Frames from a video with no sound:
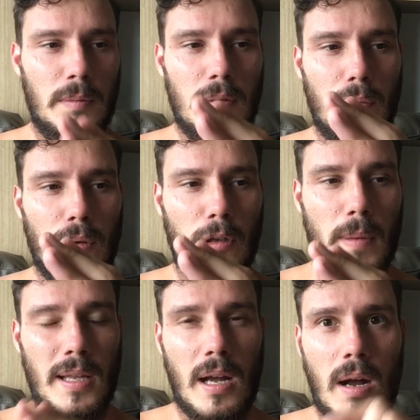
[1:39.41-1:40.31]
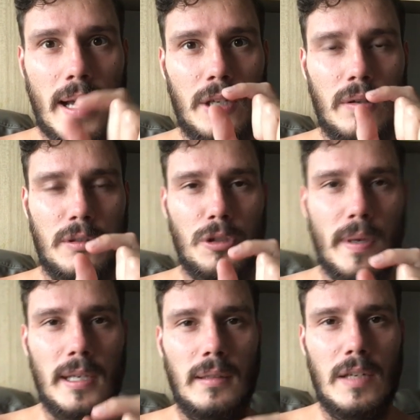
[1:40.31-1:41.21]
but we're talking about a high
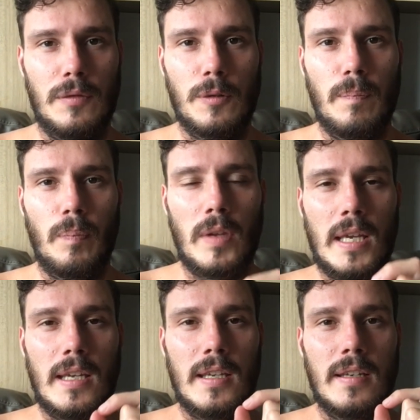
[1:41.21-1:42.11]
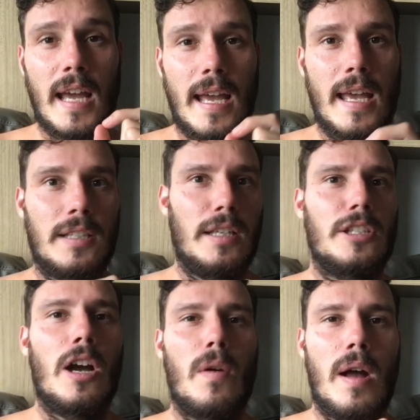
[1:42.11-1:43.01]
concentrated level in
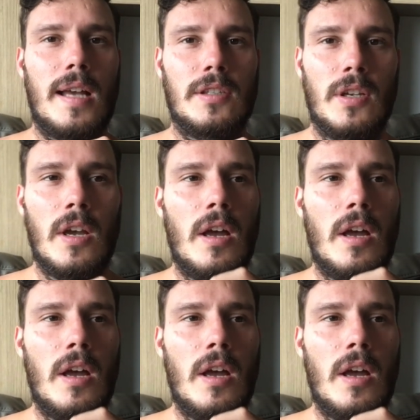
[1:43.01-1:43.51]
SSRIs